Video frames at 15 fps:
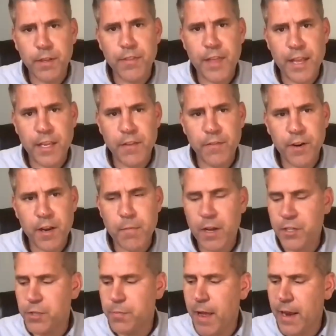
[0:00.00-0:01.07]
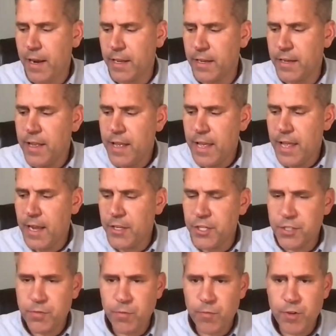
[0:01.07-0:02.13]
Thank you very much, Mac. And, and I
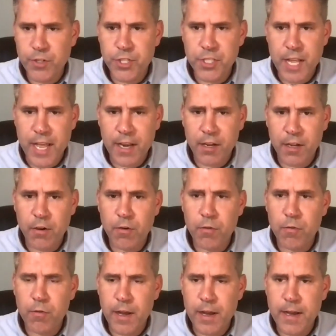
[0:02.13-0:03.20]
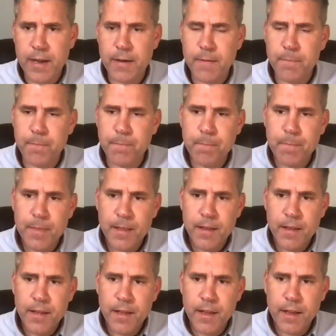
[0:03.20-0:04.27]
just would just echo um,
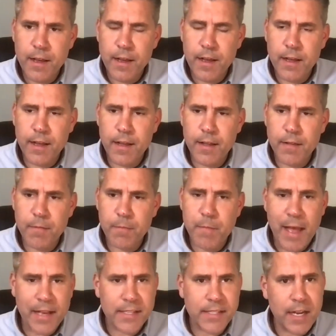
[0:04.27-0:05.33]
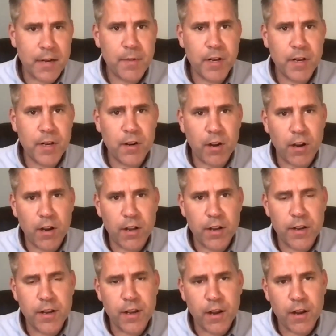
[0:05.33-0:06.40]
uh, Mac's sentiment
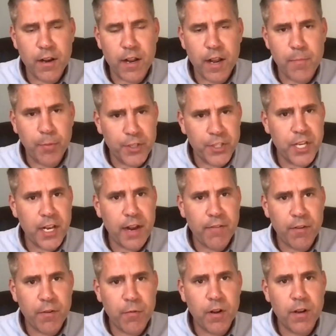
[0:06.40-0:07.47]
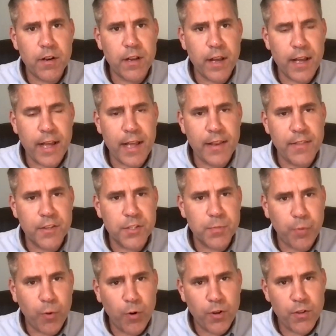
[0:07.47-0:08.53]
on, on I appreciate everyone uh, and the
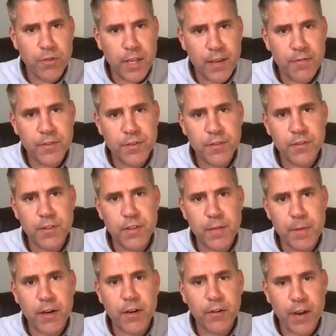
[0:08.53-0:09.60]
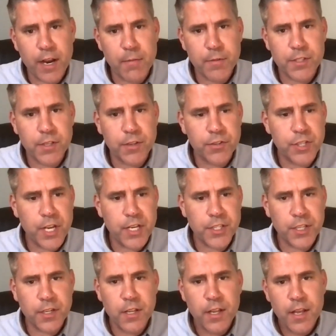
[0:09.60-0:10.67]
support you give to the American Kratom
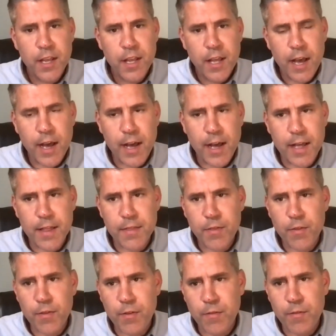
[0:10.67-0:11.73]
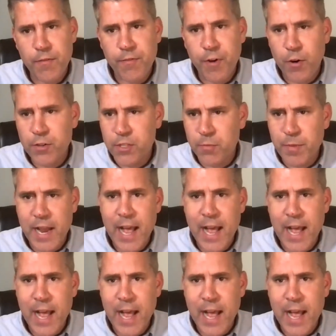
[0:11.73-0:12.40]
Association. Uh, folks have been